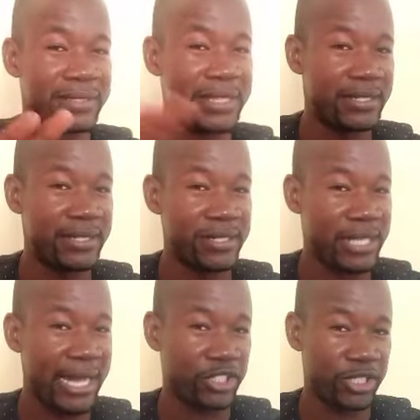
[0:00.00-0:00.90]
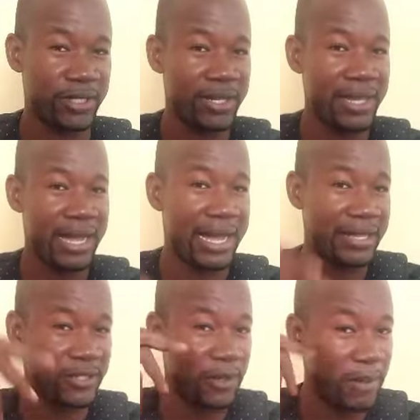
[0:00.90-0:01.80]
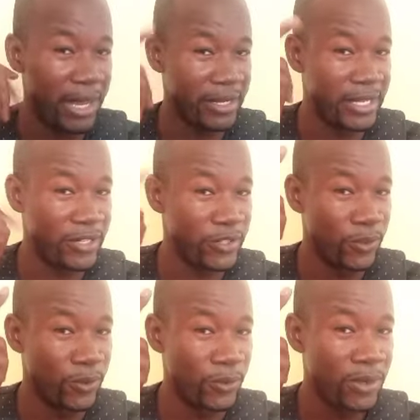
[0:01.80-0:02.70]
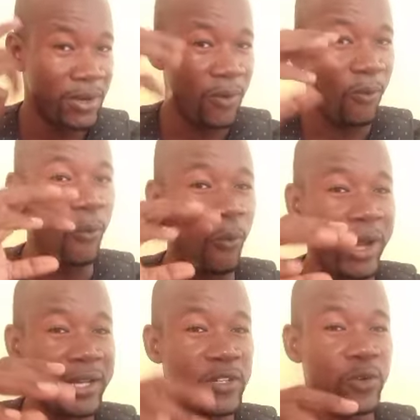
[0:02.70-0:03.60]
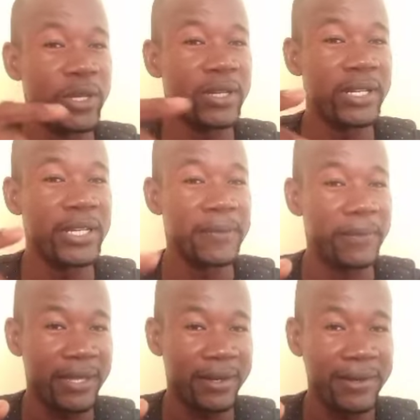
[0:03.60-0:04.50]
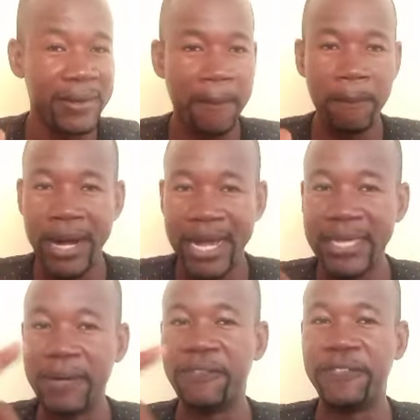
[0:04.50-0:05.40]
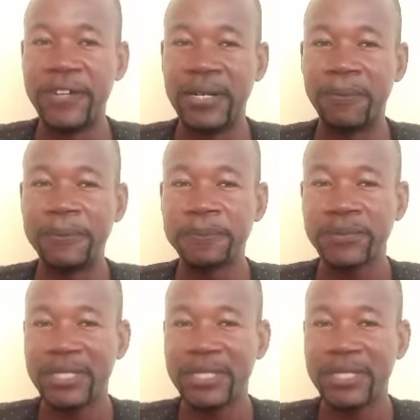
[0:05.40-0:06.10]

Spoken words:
this discussion has reminded you what do we really mean by verb.